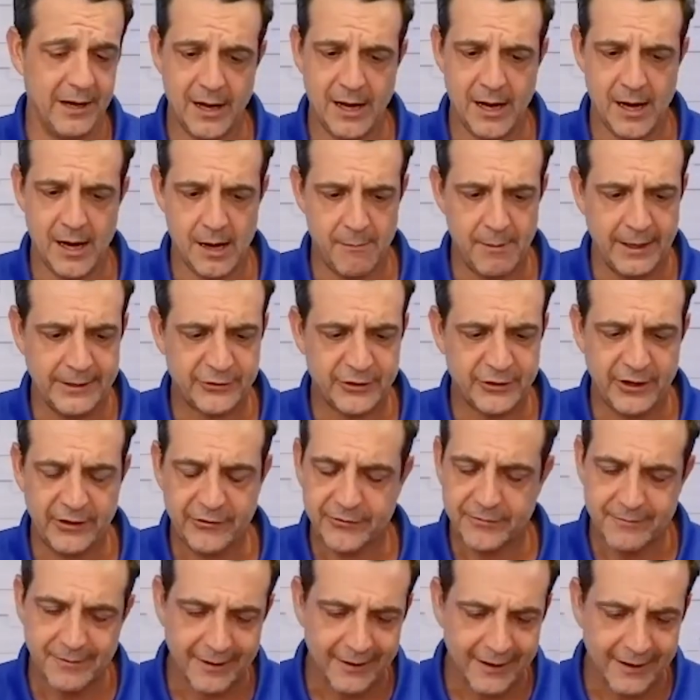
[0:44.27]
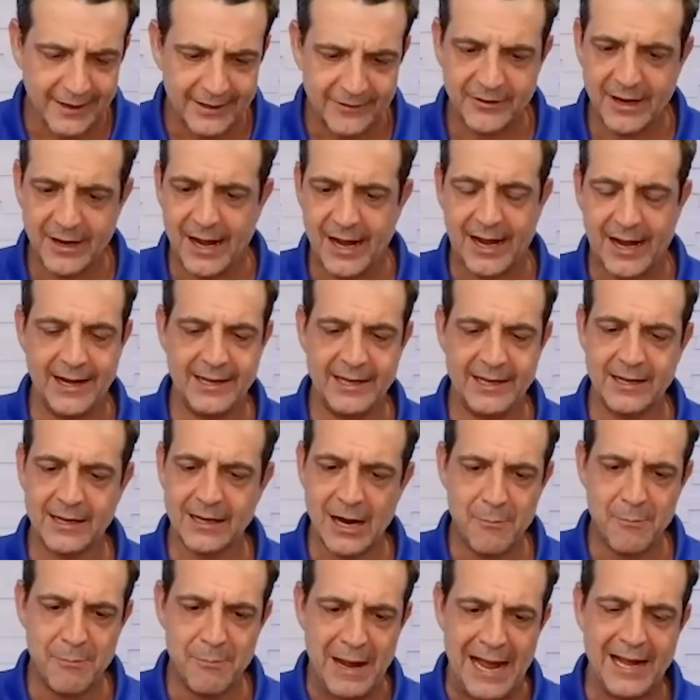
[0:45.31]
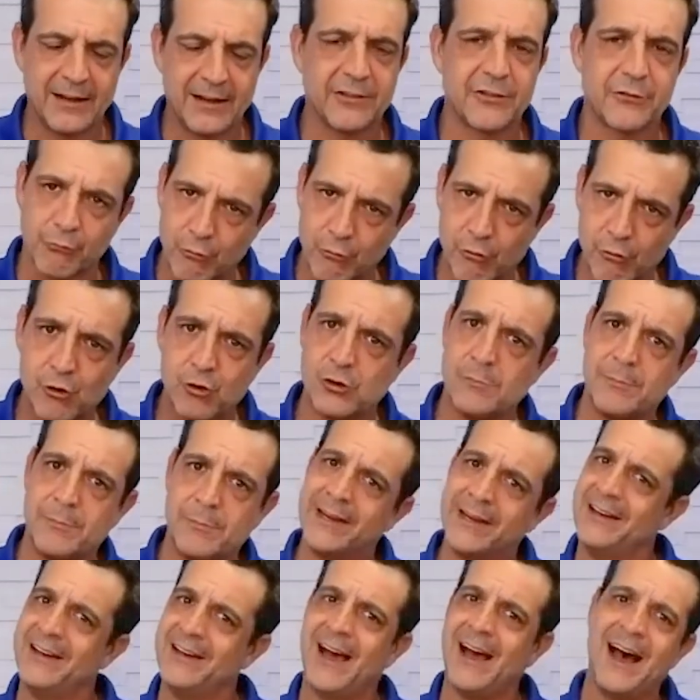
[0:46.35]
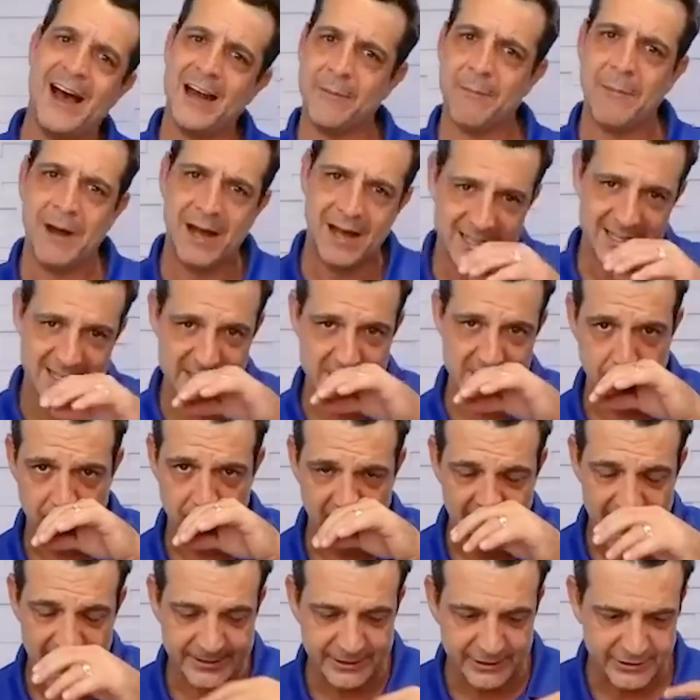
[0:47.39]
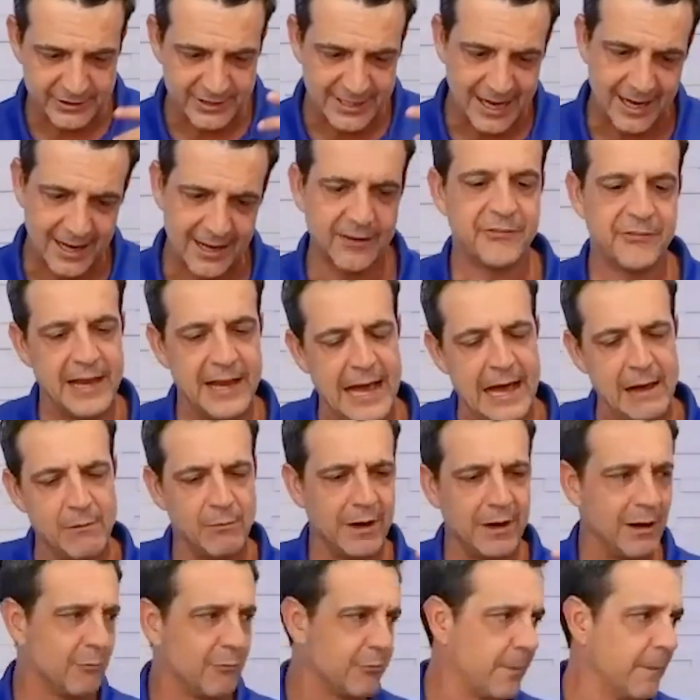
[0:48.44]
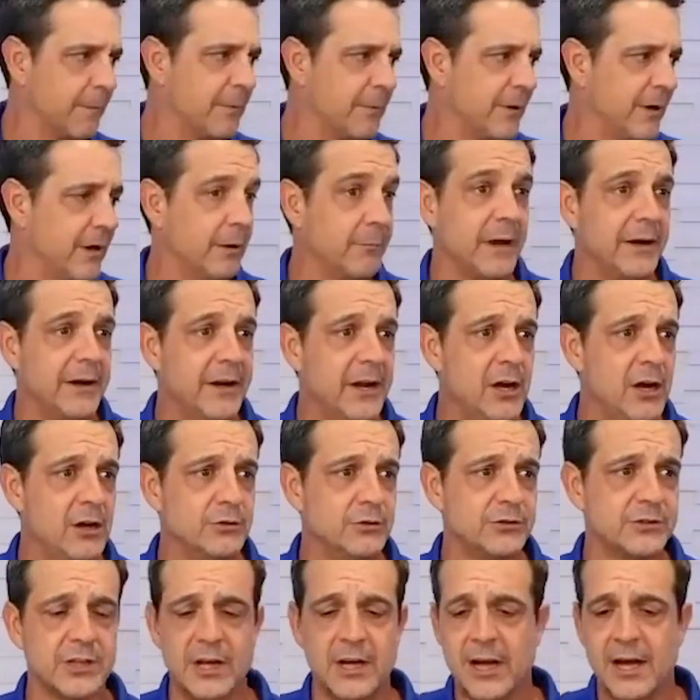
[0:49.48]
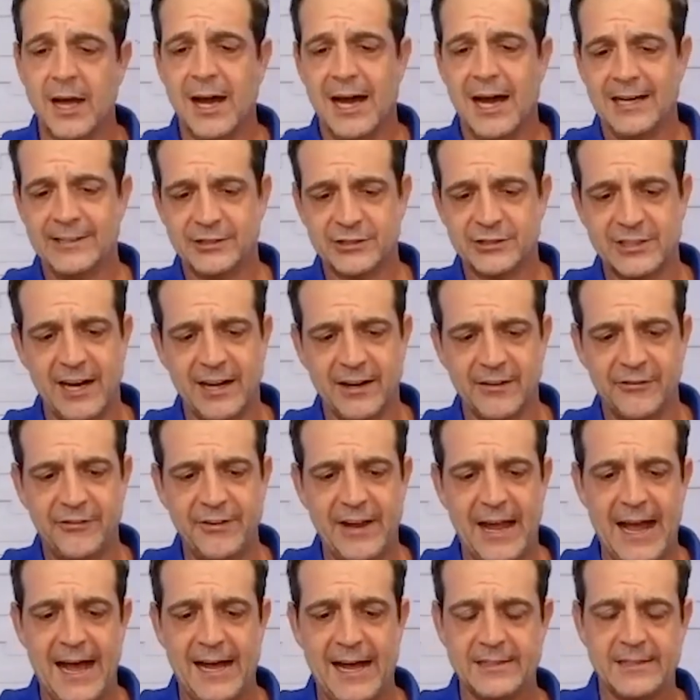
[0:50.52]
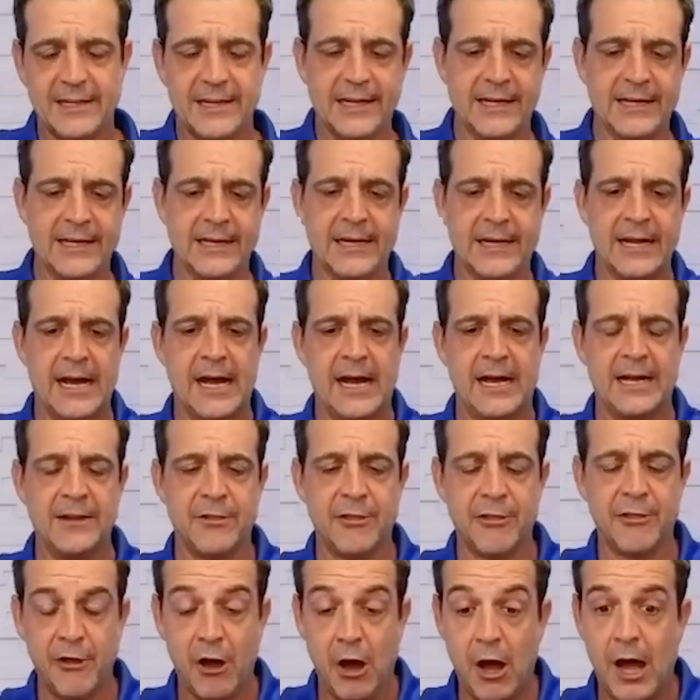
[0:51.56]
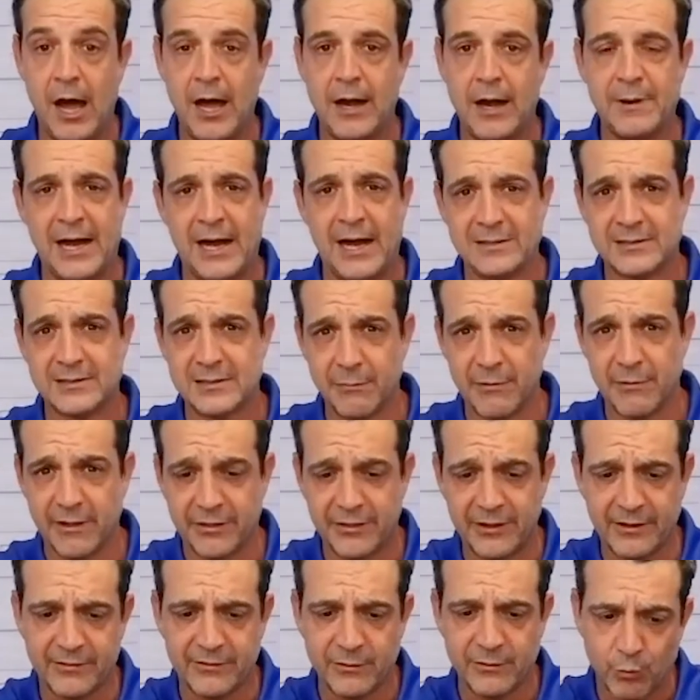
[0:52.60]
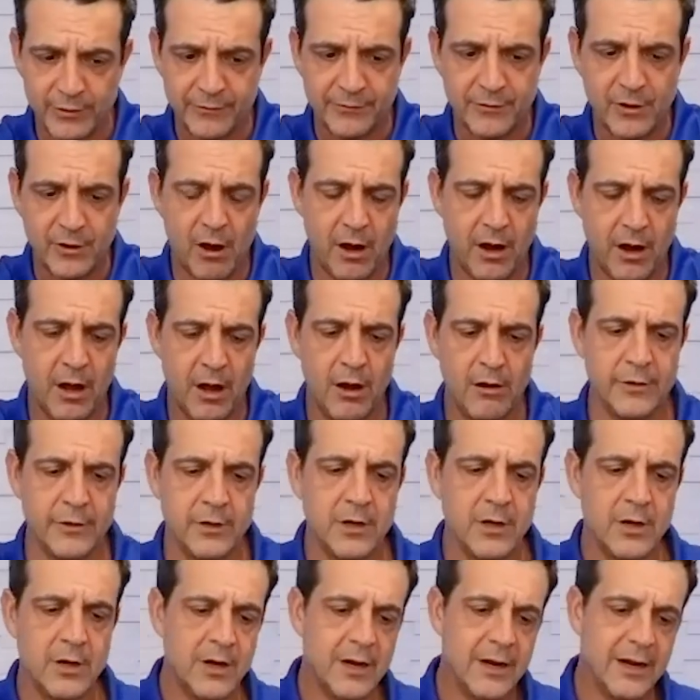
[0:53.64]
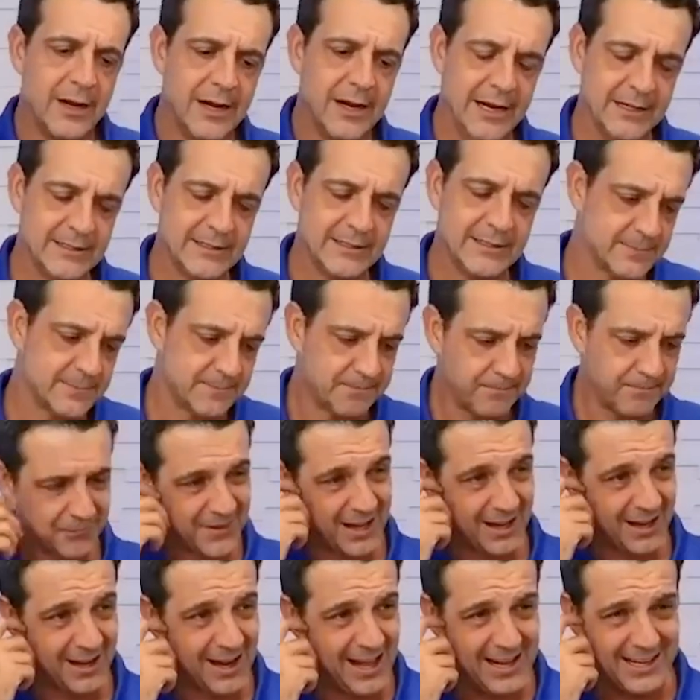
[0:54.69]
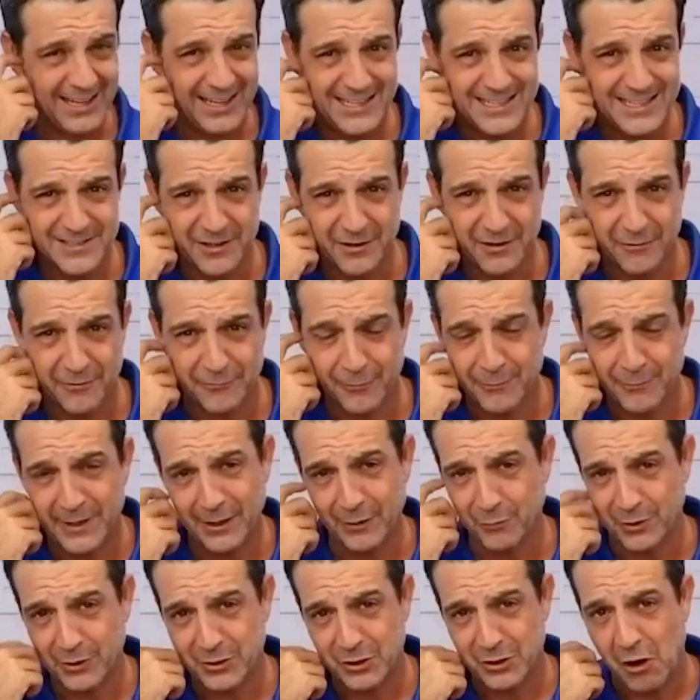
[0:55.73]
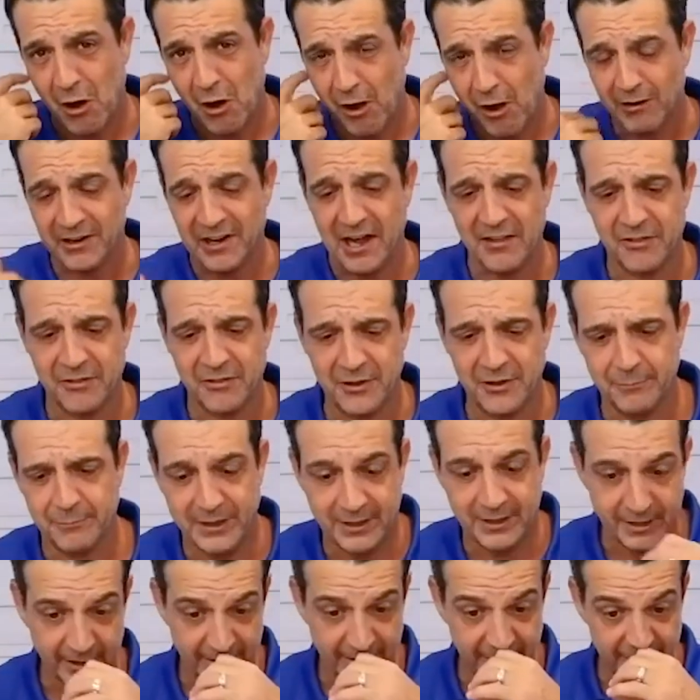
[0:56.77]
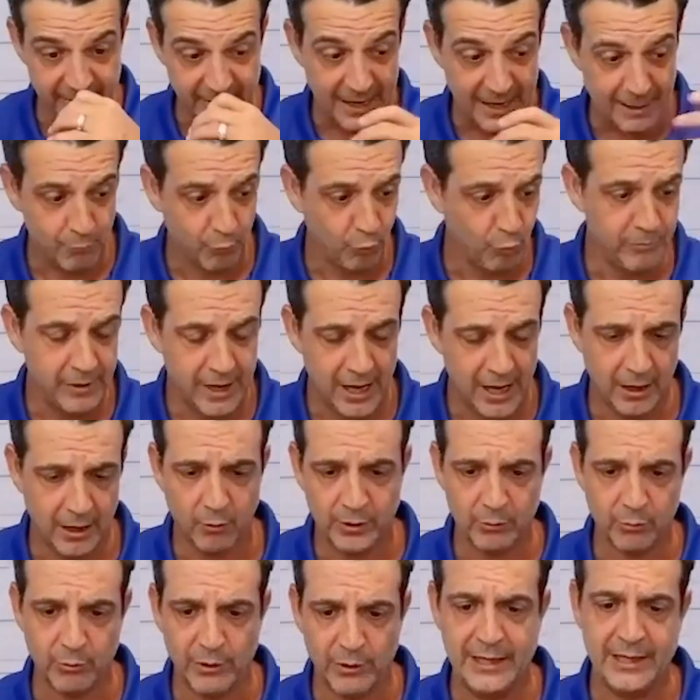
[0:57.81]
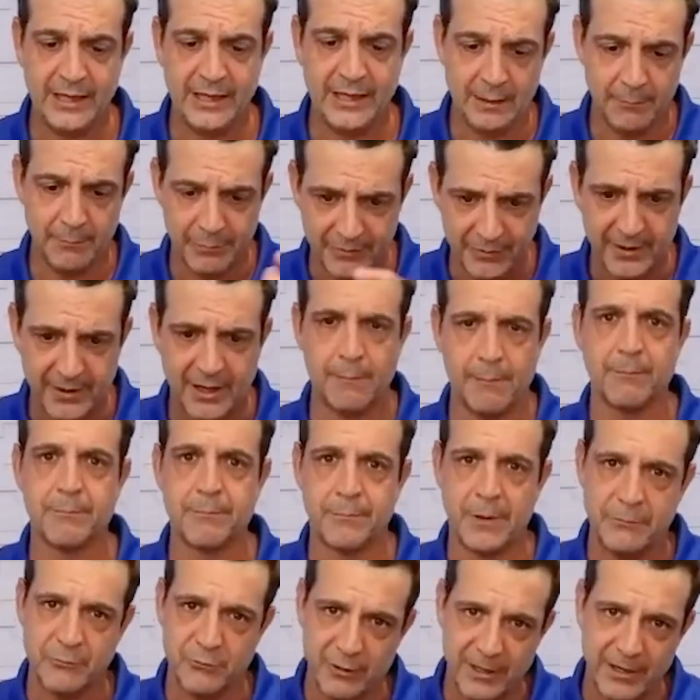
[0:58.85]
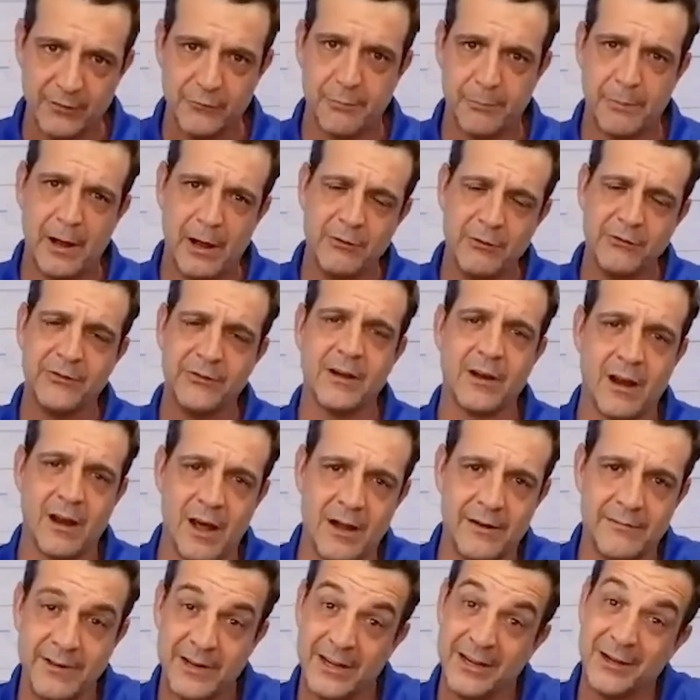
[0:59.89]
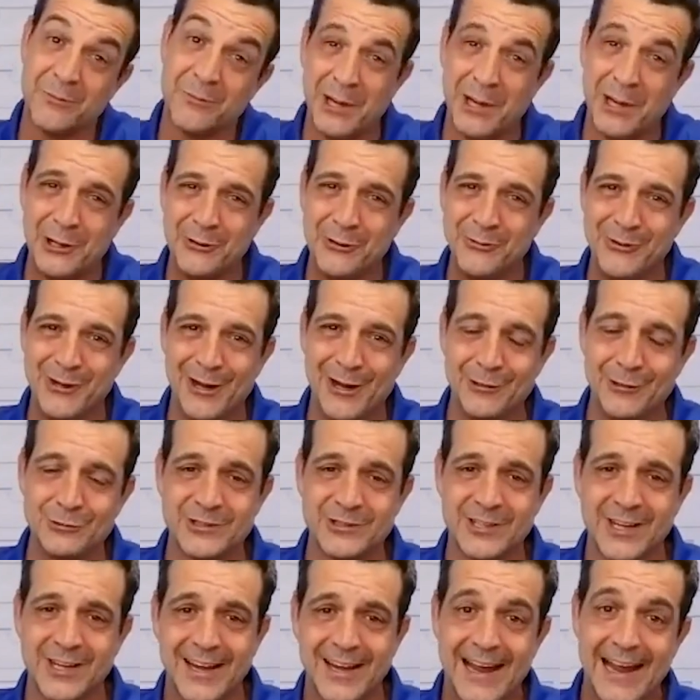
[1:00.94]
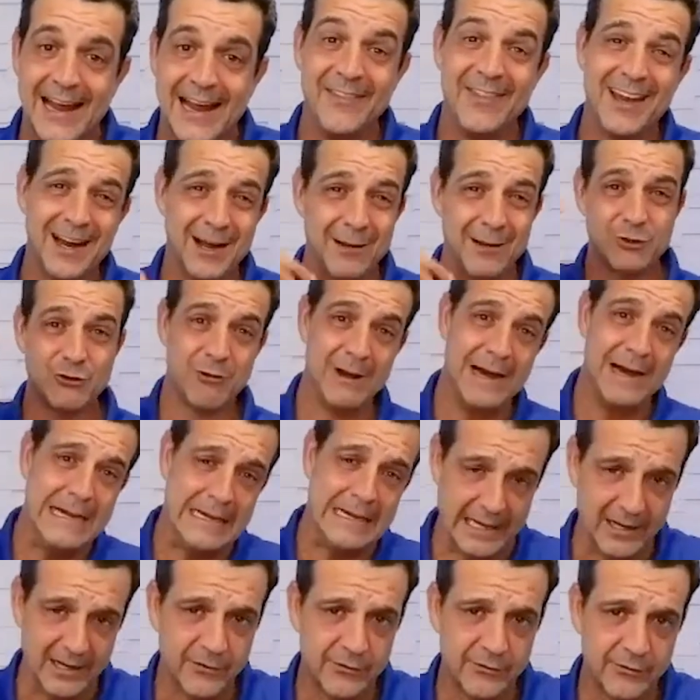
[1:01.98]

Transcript: Uh, I just listen. I, I, didn't go back through them. I didn't itemize them. I just kind of sat when I was preparing my notes. I just kind of sat and uh, and thought about some of the things that we've gone over. It's a lot easier for me to recall it, I think, because I'm not only reading it, but then I'm, I'm transposing a lot of it into my own notes, and then I'm training it.